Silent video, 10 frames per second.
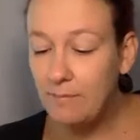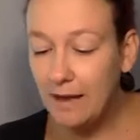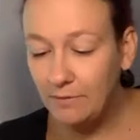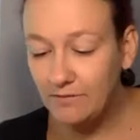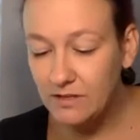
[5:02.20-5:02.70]
a
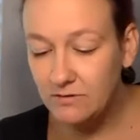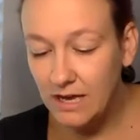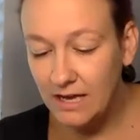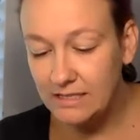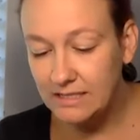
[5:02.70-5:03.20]
map of the
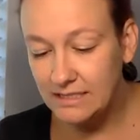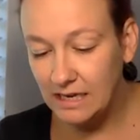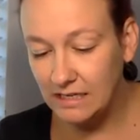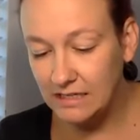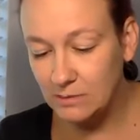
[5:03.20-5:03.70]
United
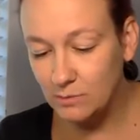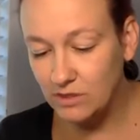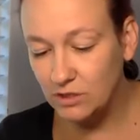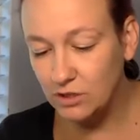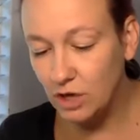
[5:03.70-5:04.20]
States with
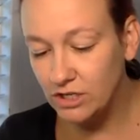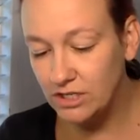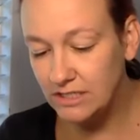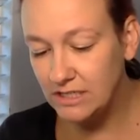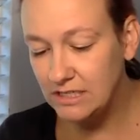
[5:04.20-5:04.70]
the
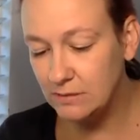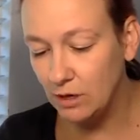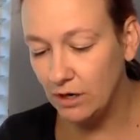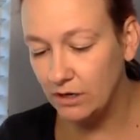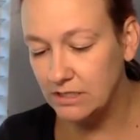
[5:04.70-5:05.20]
large cities
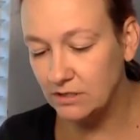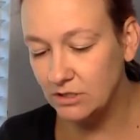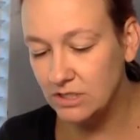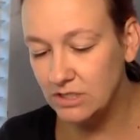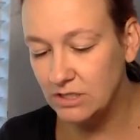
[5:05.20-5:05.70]
marked. It
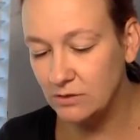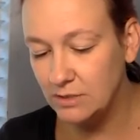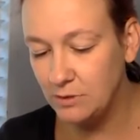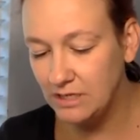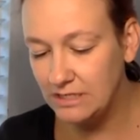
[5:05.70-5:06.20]
looked as though
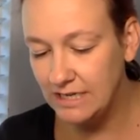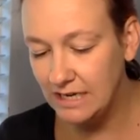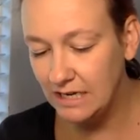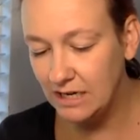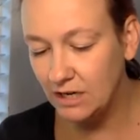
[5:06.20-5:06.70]
someone had
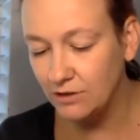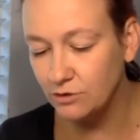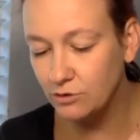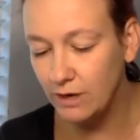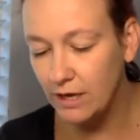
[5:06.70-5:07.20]
taken a
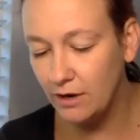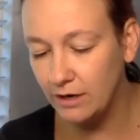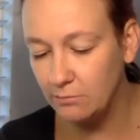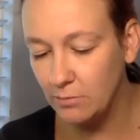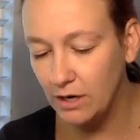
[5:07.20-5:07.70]
colored crayon
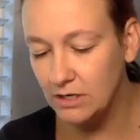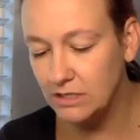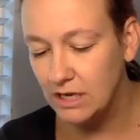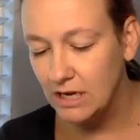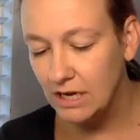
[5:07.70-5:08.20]
and
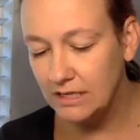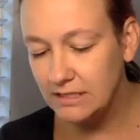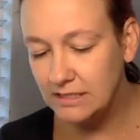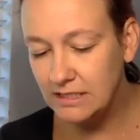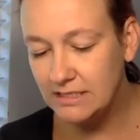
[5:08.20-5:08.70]
marked a
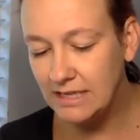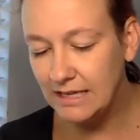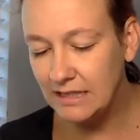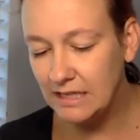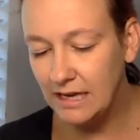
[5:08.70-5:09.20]

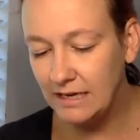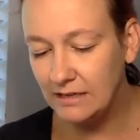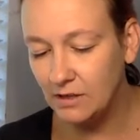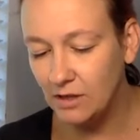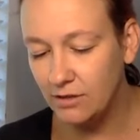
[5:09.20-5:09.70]
zigzag line
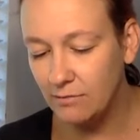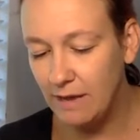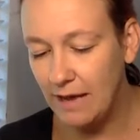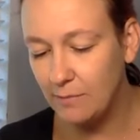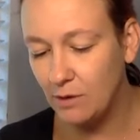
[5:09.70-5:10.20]
along the
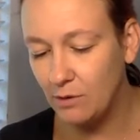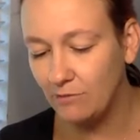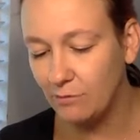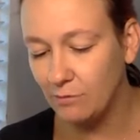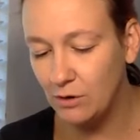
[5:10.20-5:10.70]
map, going
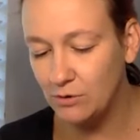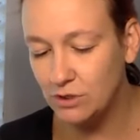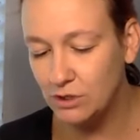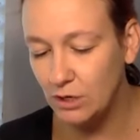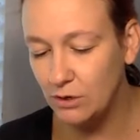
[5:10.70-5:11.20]
from
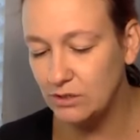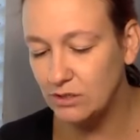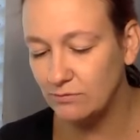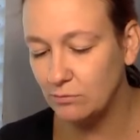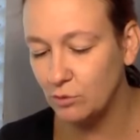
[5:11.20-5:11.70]
coast to
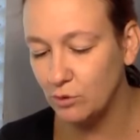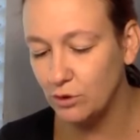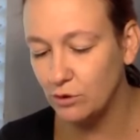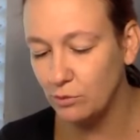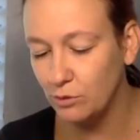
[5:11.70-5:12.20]
coast, from
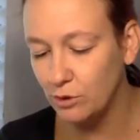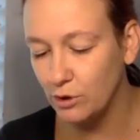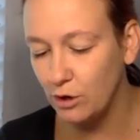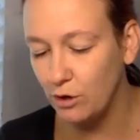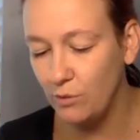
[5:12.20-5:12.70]
border to
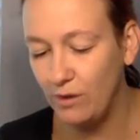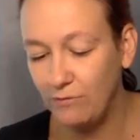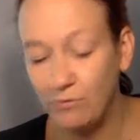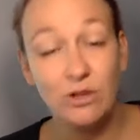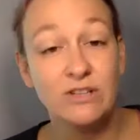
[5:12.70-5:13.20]
border, all the way
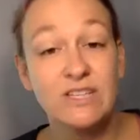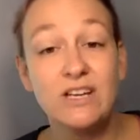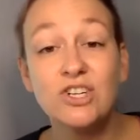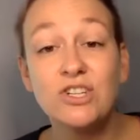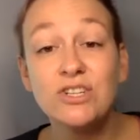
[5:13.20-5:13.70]
from Los
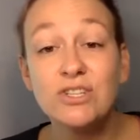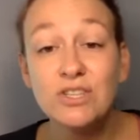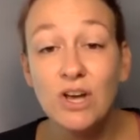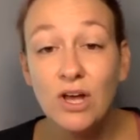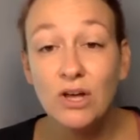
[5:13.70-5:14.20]
Angeles
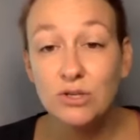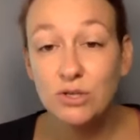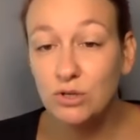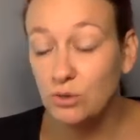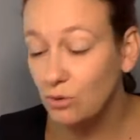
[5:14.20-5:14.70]

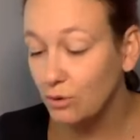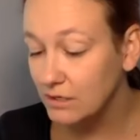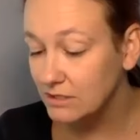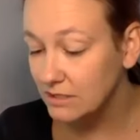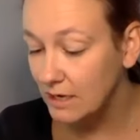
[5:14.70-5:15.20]
to New
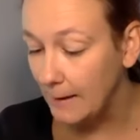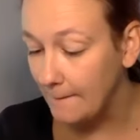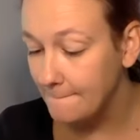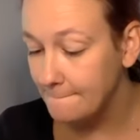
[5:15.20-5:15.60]
York City.